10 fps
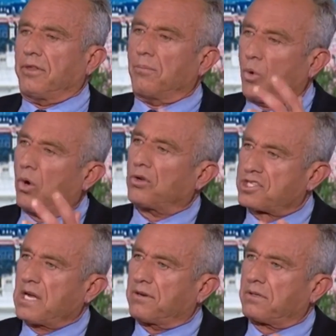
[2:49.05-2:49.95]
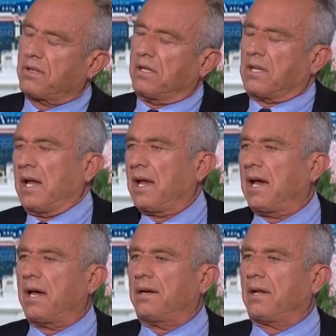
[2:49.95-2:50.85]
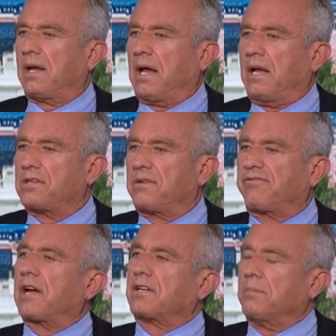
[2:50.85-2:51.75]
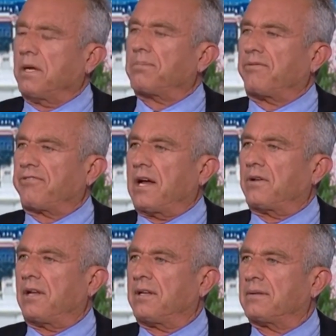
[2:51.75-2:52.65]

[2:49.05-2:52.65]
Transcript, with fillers: the moral center that they had, has affected me profoundly.